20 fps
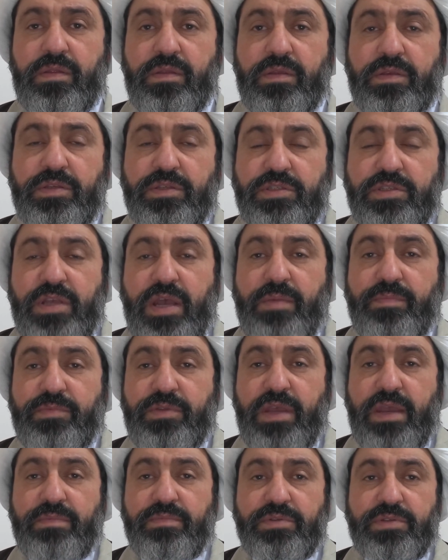
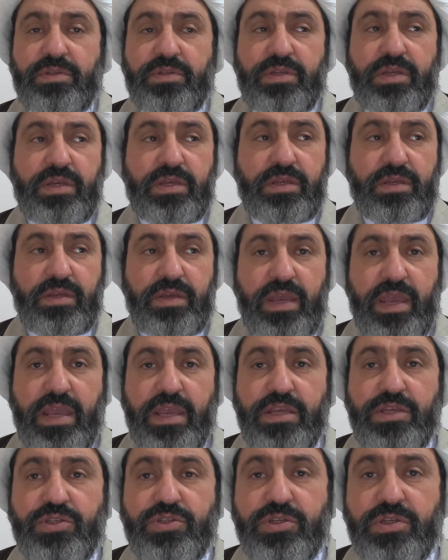sometimes the
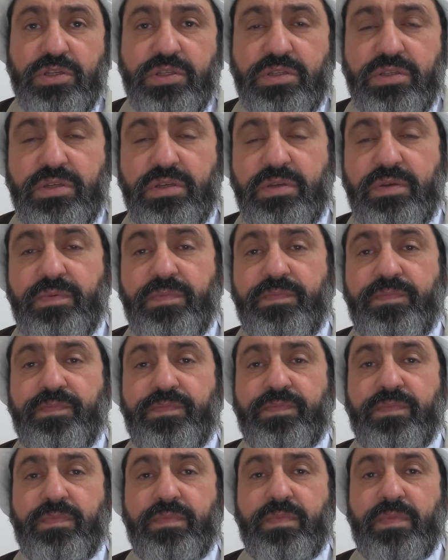agent
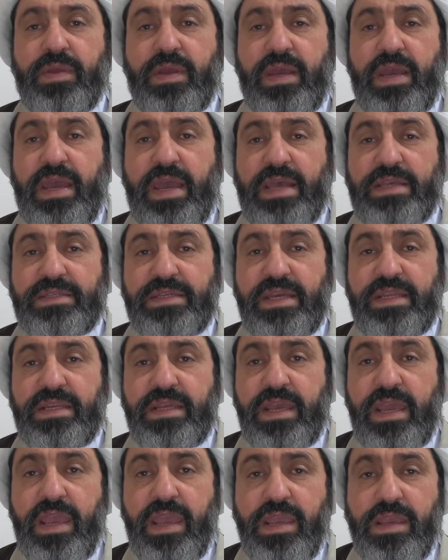has
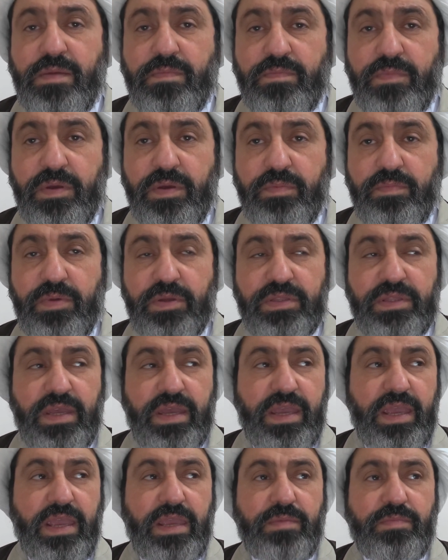an aim, but
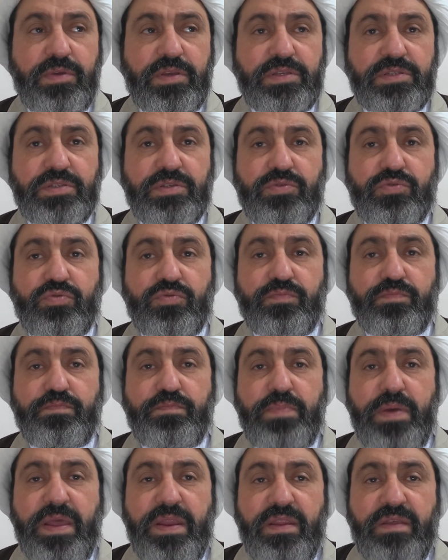the aim is to
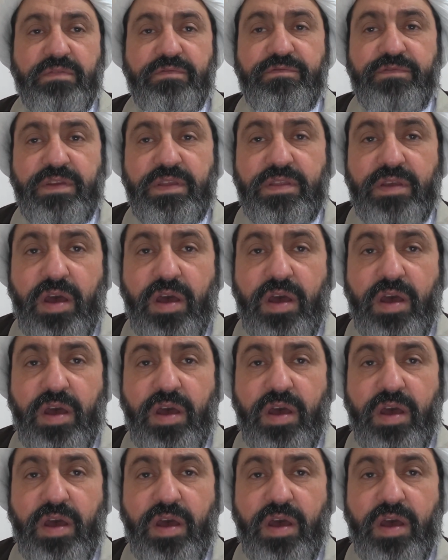benefit